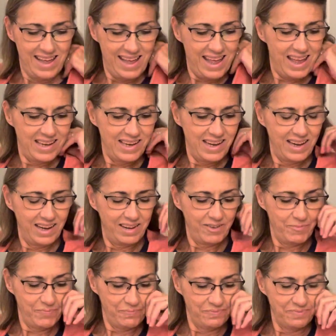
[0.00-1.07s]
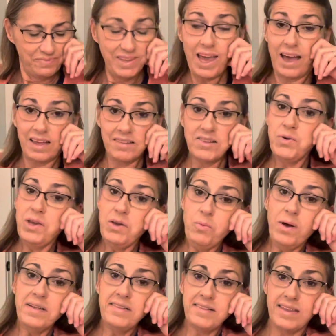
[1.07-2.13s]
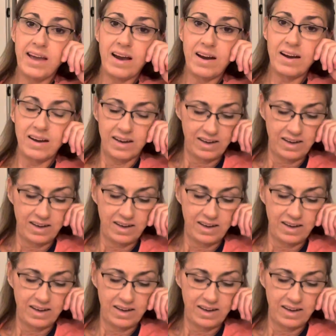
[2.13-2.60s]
And yeah, so he was there.